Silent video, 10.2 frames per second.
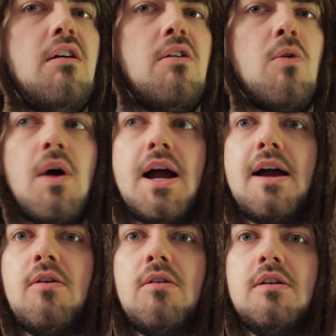Oh,
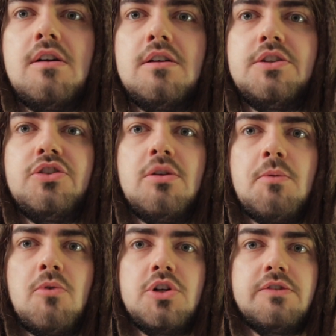wow. Should
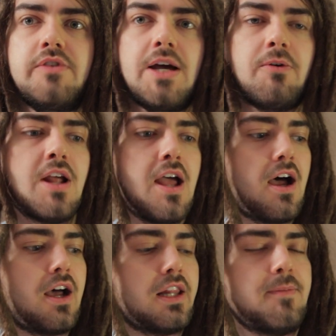have been watching for that
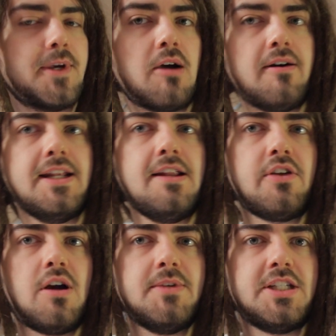one. Leave me a comment in
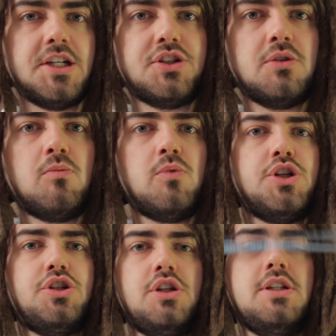the comment section.
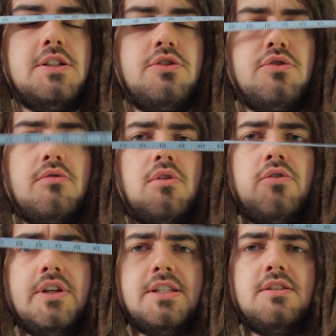Which is your
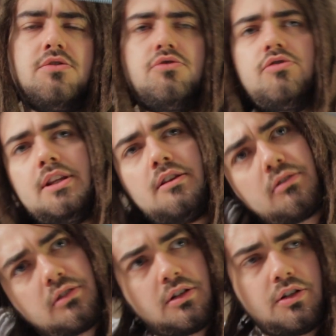longest
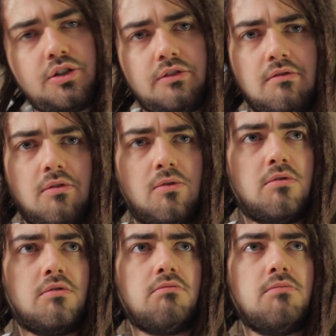dreadlock,
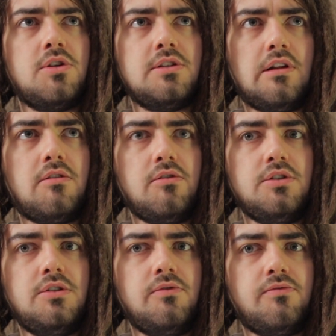or as long
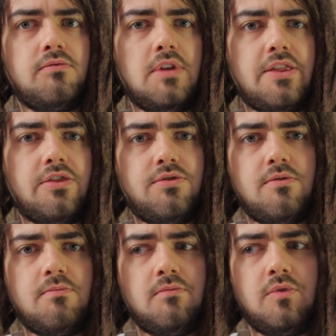as you've let
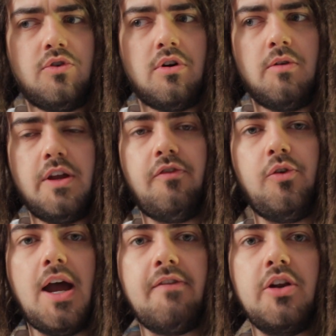them grow, if
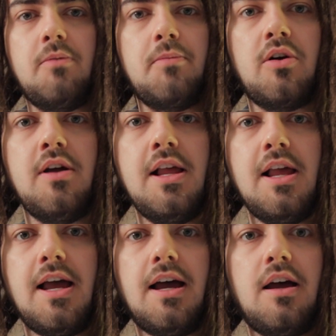you have a number,
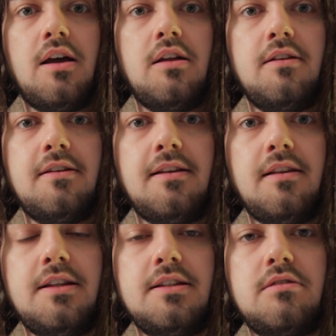and
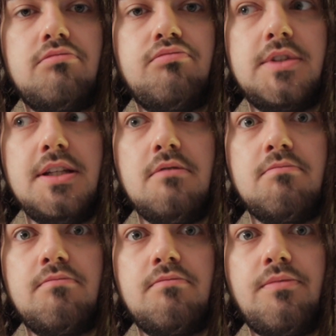let's
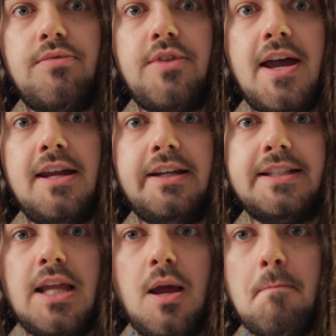see.
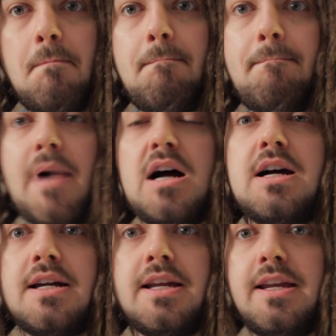Thanks,
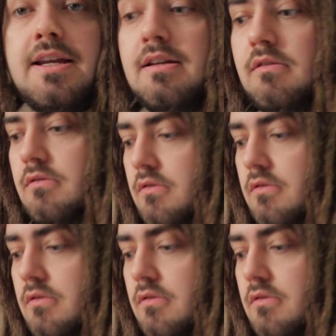bye.